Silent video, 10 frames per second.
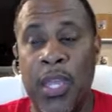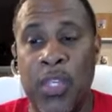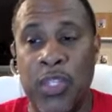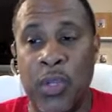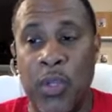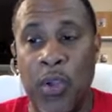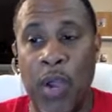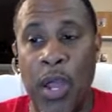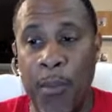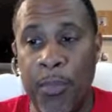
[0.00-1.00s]
So your
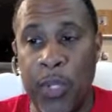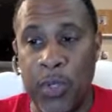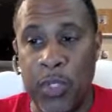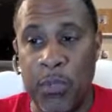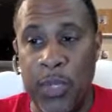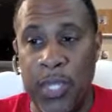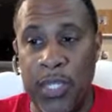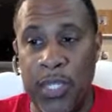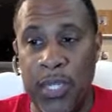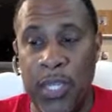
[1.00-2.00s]
upload
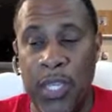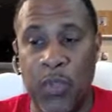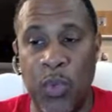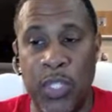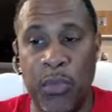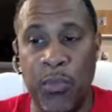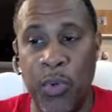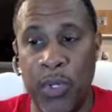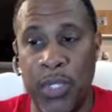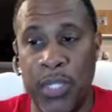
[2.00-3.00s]
speed is what's
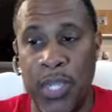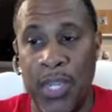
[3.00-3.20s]
important.